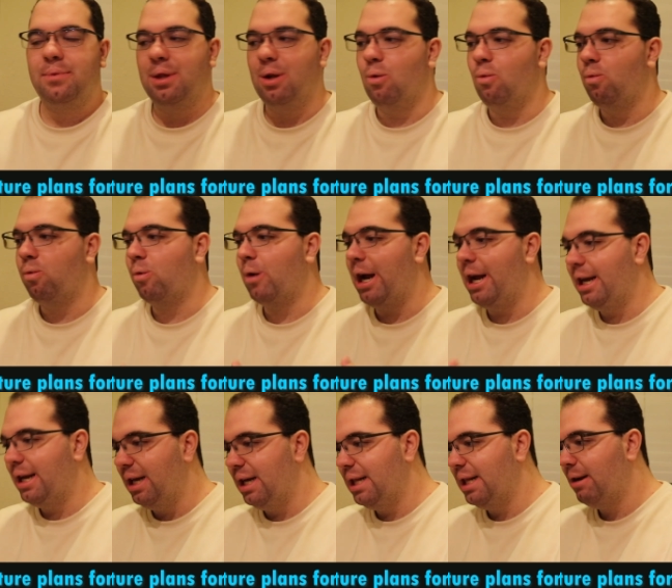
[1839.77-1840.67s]

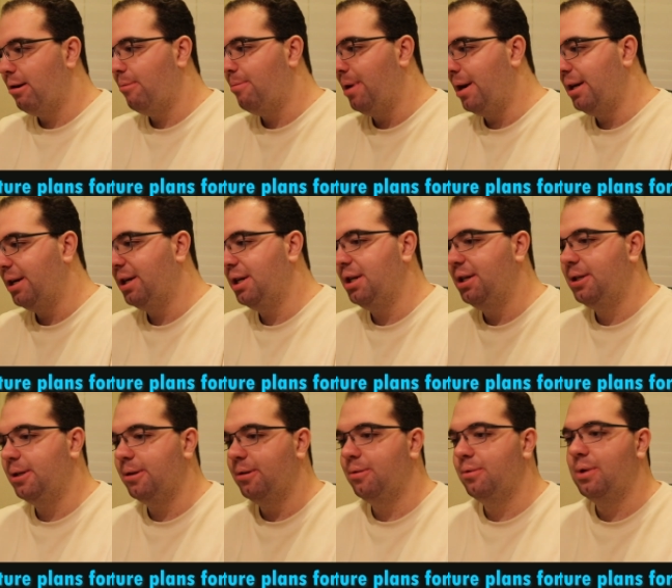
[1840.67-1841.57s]
ranking that we're probably going to
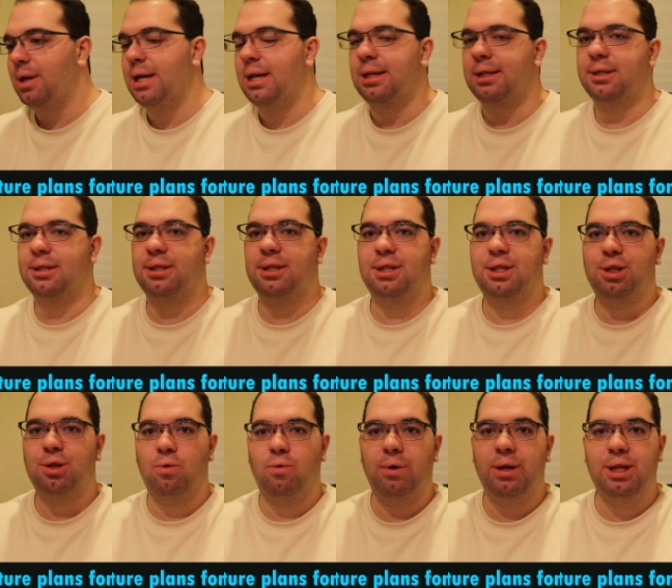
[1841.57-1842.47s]
do is
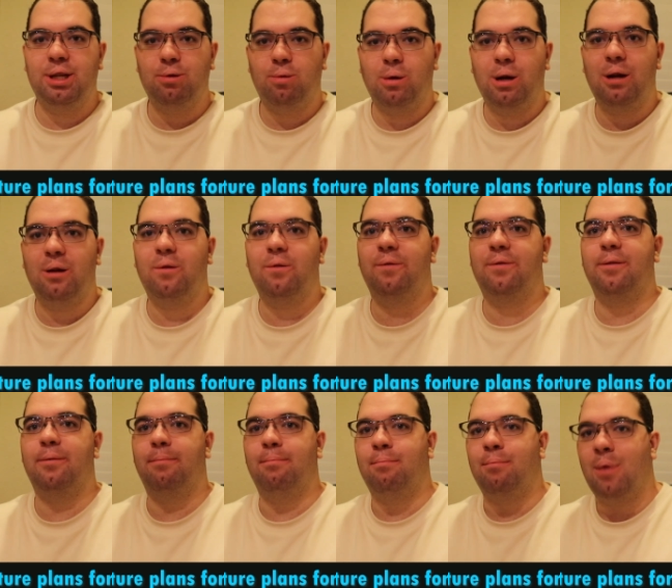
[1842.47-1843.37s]

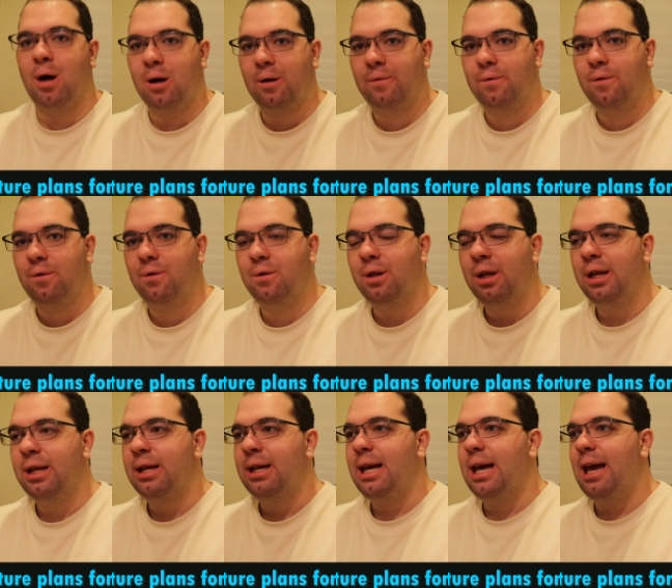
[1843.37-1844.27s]
2012 Marvel,
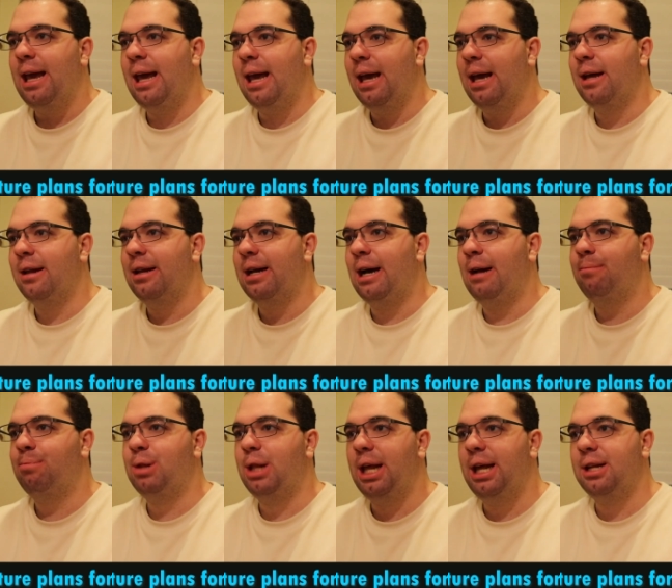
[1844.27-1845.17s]
and I
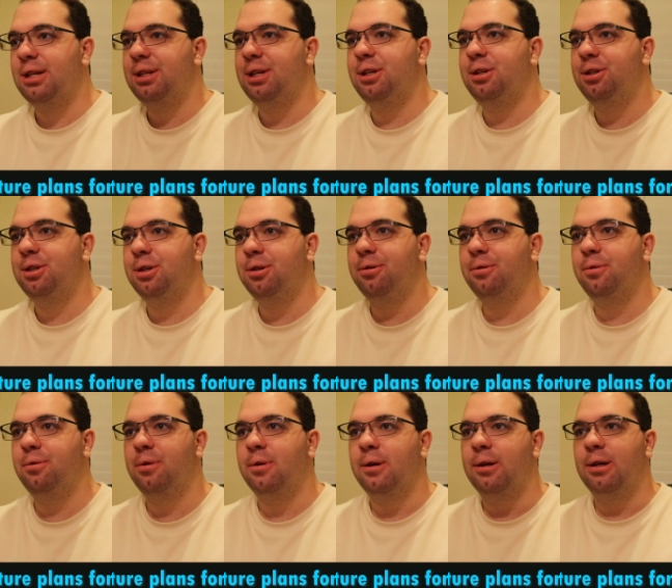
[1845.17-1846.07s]
plan to
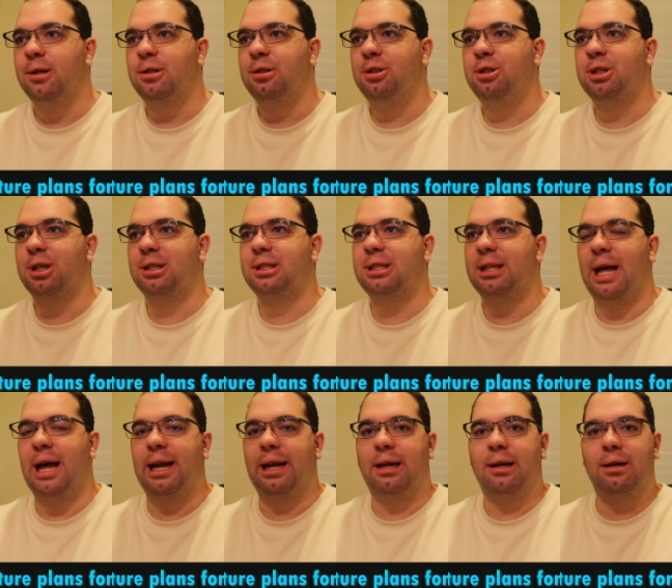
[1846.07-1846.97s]
do just
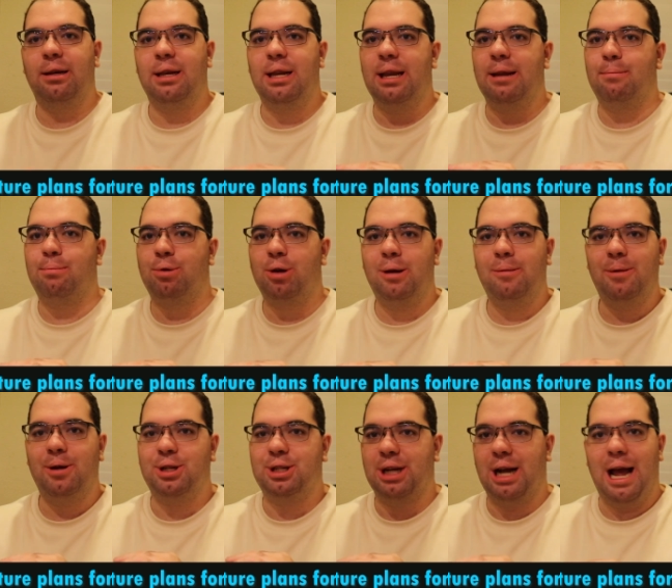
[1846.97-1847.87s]
like pretty
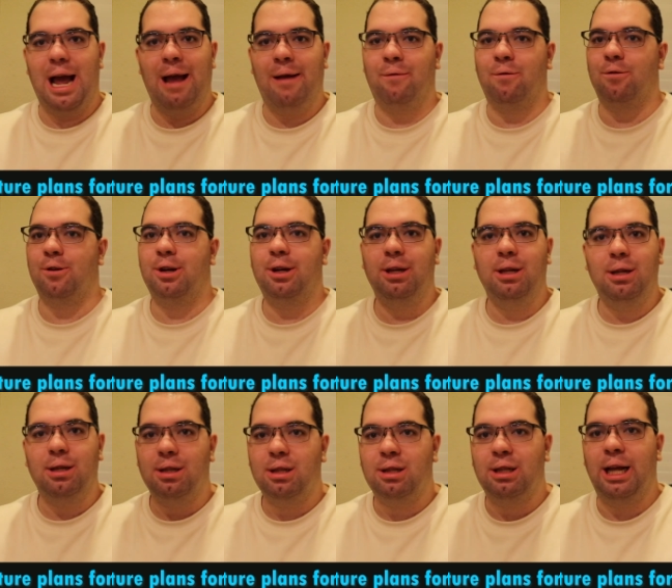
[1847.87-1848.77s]
much every
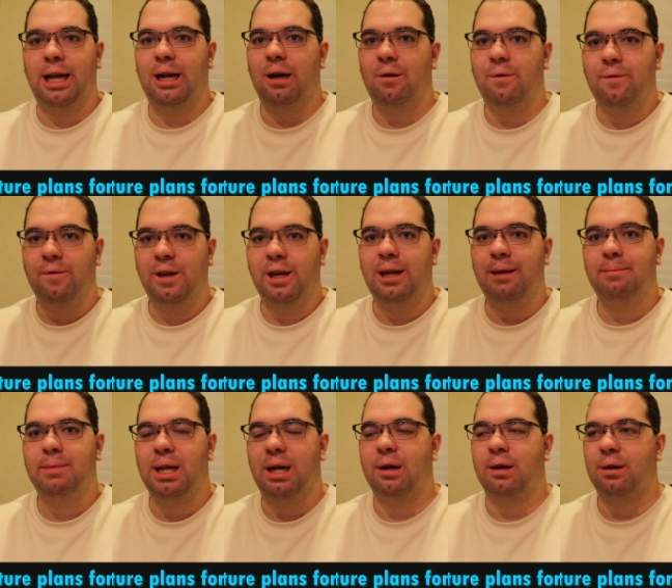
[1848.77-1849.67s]
Lego
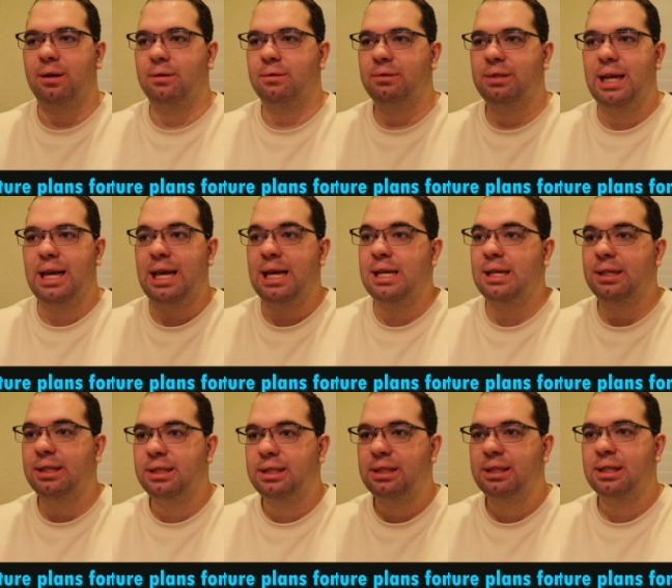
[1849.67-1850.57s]
theme there
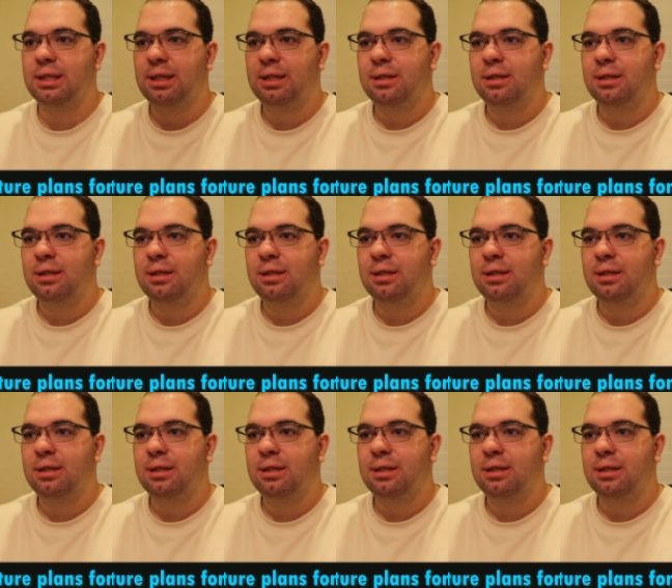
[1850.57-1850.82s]
is.